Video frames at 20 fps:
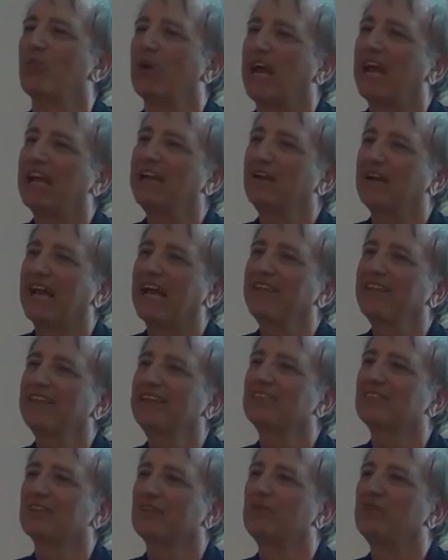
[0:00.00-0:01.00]
But I, I
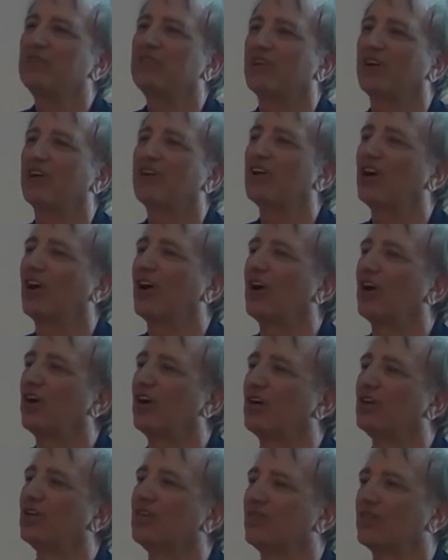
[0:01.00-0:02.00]
think it's going to be very
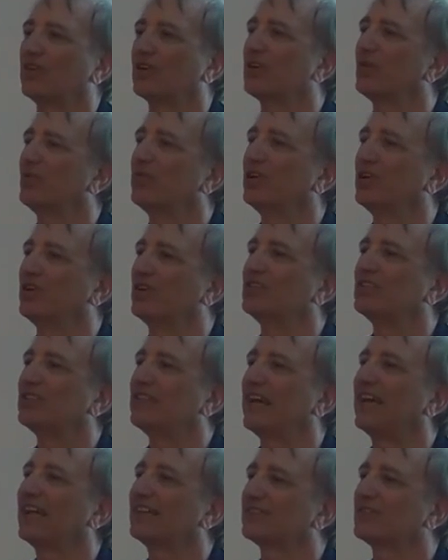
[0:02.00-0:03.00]
hard for computers
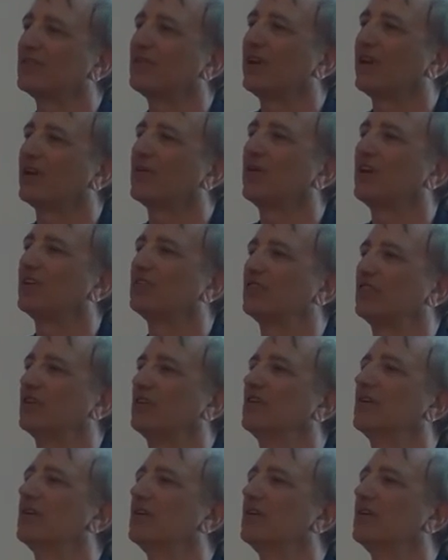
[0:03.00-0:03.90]
to ask the right question.